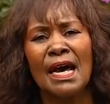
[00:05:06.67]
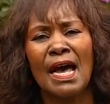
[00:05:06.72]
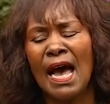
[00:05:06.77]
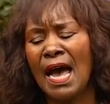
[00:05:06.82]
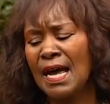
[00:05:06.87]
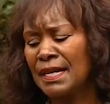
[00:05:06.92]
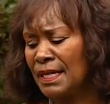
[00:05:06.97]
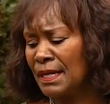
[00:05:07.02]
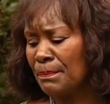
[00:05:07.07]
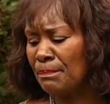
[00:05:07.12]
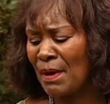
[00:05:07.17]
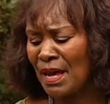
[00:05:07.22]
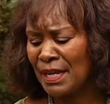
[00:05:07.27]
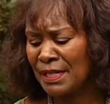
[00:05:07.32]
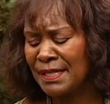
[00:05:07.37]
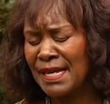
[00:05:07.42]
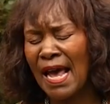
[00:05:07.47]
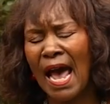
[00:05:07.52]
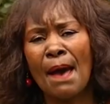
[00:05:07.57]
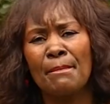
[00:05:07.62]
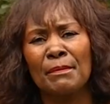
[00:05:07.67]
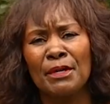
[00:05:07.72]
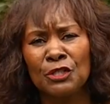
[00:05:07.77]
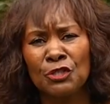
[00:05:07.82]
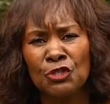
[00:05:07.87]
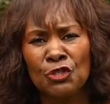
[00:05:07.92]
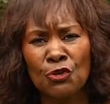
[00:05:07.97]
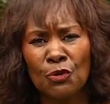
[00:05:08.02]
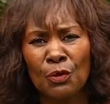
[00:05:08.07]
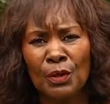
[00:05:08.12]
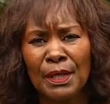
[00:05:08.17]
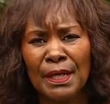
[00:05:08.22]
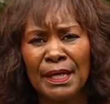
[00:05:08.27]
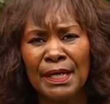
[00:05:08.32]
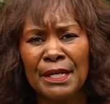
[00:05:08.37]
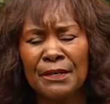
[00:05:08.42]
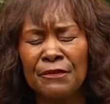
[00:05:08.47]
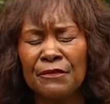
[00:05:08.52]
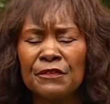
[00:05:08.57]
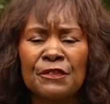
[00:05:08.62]
and it may damage your
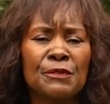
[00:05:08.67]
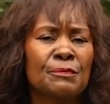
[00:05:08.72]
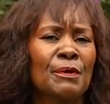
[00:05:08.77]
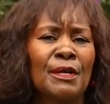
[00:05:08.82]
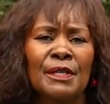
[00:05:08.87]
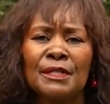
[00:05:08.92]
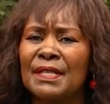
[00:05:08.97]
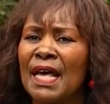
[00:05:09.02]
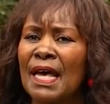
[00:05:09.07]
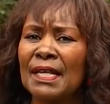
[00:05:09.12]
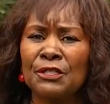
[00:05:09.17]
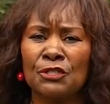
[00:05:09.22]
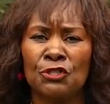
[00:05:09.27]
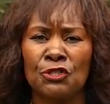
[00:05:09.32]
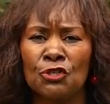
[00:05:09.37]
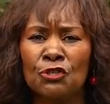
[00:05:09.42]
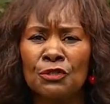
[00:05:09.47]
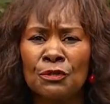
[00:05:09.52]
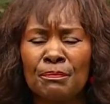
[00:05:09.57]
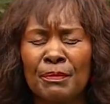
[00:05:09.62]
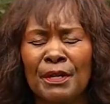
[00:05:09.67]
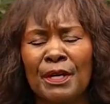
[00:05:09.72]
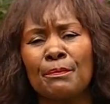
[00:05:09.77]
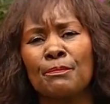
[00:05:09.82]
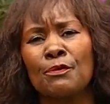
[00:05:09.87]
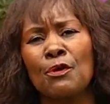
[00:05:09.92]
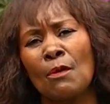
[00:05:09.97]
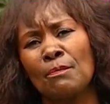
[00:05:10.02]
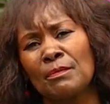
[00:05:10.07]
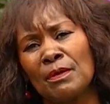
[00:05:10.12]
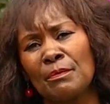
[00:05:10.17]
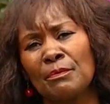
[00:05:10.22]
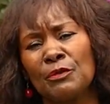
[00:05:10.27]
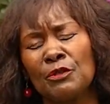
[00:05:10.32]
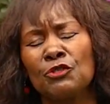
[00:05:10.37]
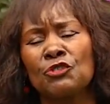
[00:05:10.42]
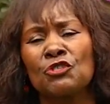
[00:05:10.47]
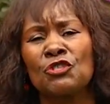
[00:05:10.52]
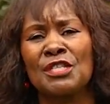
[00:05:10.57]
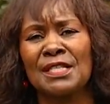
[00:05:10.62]
leaves, but that shouldn't be a problem.
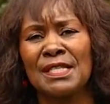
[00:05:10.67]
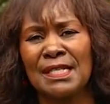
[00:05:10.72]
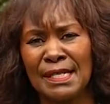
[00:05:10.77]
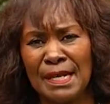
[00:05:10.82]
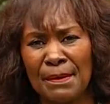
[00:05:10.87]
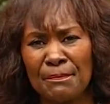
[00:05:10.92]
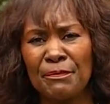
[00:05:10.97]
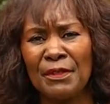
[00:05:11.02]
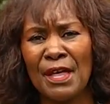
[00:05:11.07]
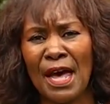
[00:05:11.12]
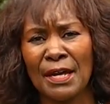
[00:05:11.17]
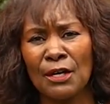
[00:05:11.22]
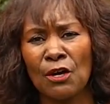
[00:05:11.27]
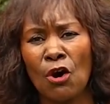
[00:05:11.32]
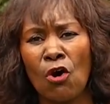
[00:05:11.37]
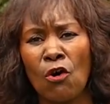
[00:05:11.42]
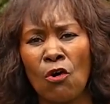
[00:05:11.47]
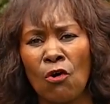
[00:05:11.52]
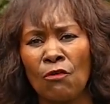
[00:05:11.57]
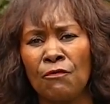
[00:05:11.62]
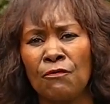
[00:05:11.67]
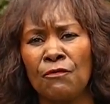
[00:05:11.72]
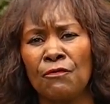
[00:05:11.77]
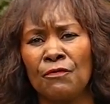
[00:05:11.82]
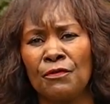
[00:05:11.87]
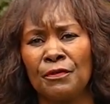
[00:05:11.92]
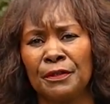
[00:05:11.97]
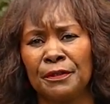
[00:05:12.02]
You just snip that off.